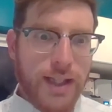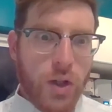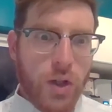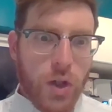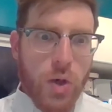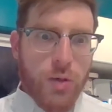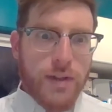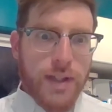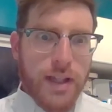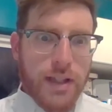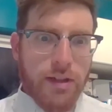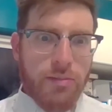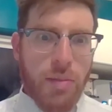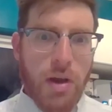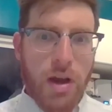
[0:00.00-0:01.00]
your whole
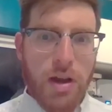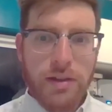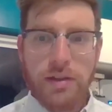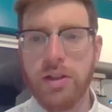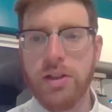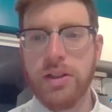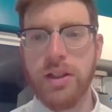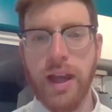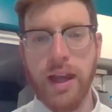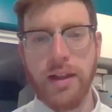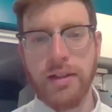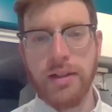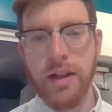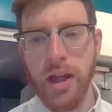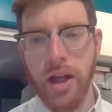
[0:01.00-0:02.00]
sense of personhood
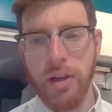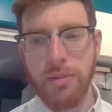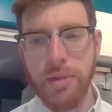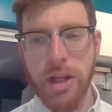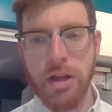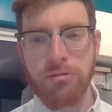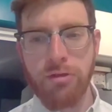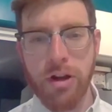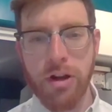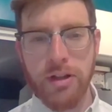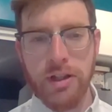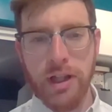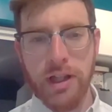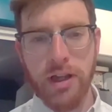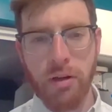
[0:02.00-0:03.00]
can be
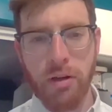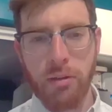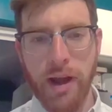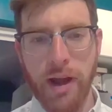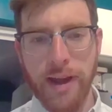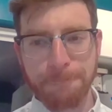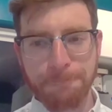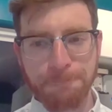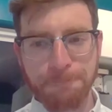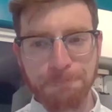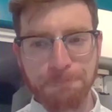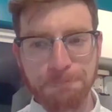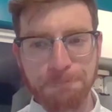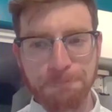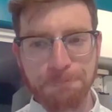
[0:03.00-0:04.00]
eroded away.
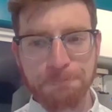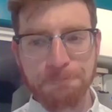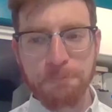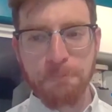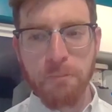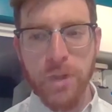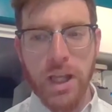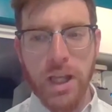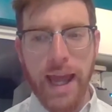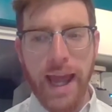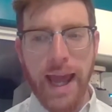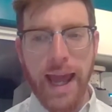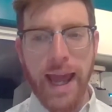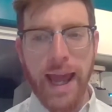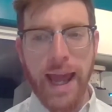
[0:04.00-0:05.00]

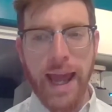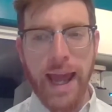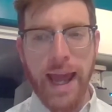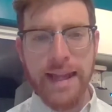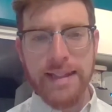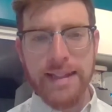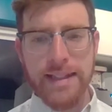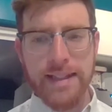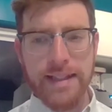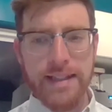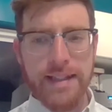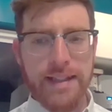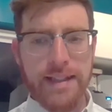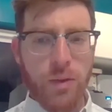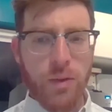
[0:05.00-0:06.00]
And
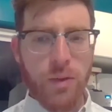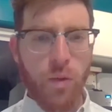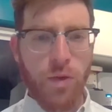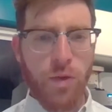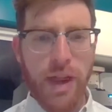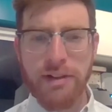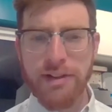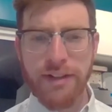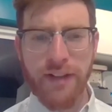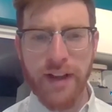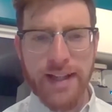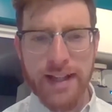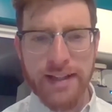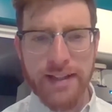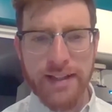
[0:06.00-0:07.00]
there is a
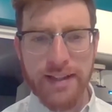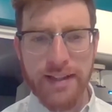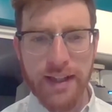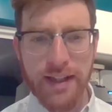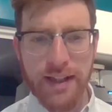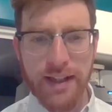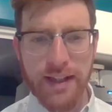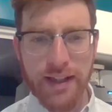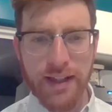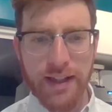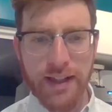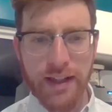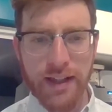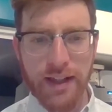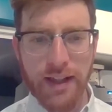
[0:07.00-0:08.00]
fantastic
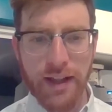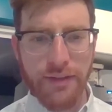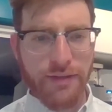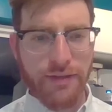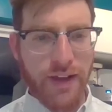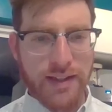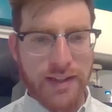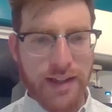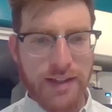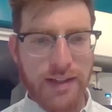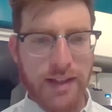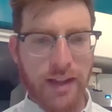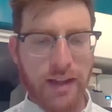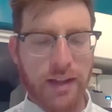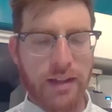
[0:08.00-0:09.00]
and
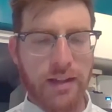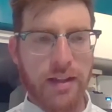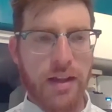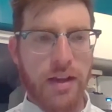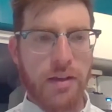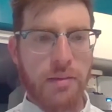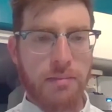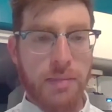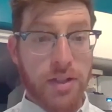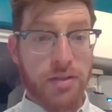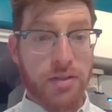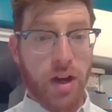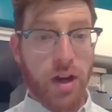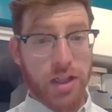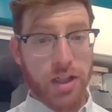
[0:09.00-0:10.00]
fascinating
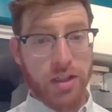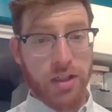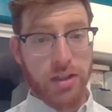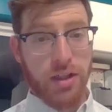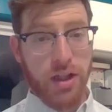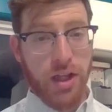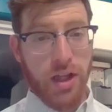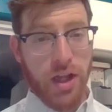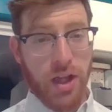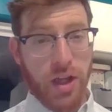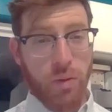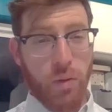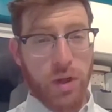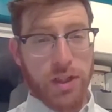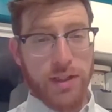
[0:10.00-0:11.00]
midrash
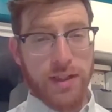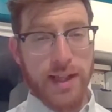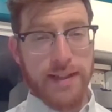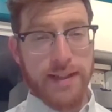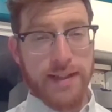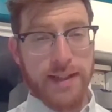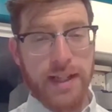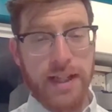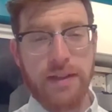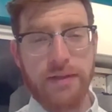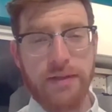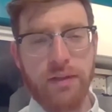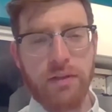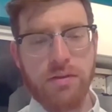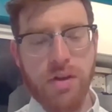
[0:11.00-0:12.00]
which says that
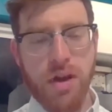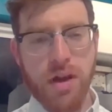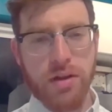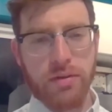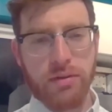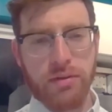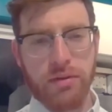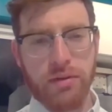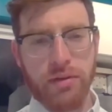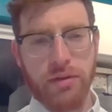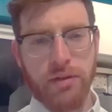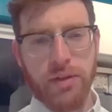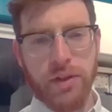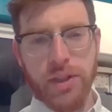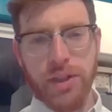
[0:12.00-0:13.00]
even though
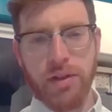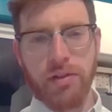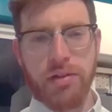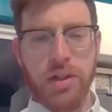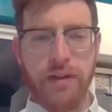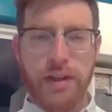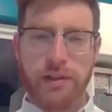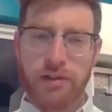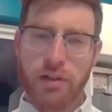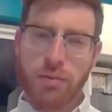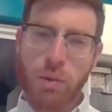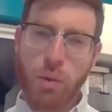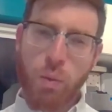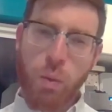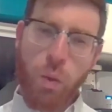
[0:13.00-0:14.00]
the children of
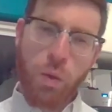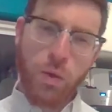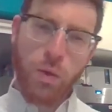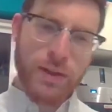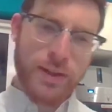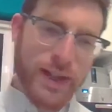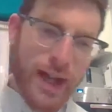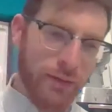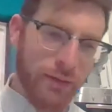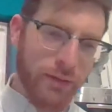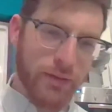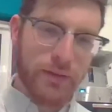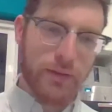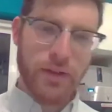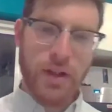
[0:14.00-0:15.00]
Israel were worn down,